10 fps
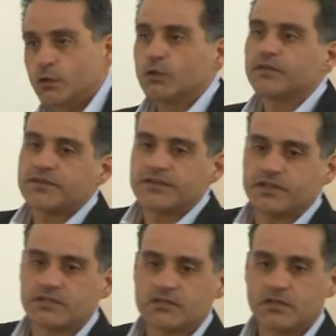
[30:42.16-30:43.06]
all these
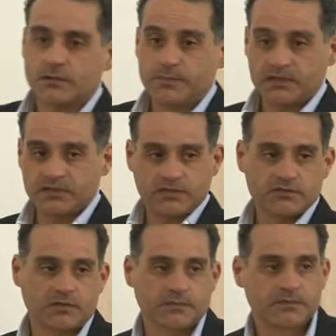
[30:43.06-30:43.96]
things are building
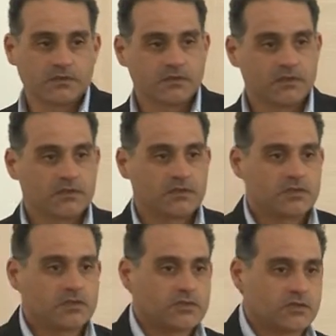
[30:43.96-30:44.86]
Europe.
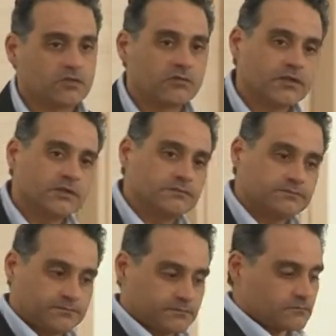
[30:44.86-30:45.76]
So, you want to,
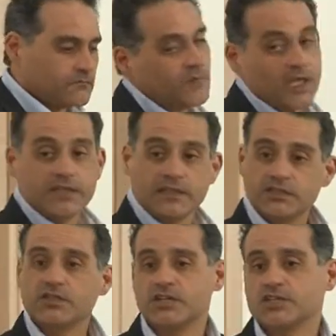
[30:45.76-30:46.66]
and
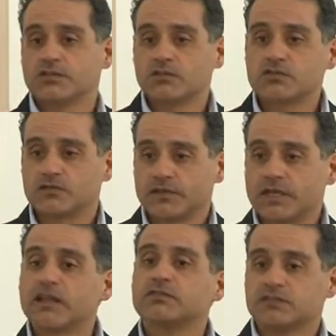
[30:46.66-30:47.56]
education also, and
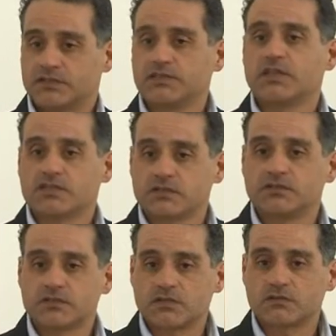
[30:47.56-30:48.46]
adult education
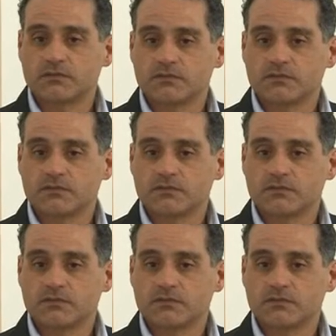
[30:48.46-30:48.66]
also.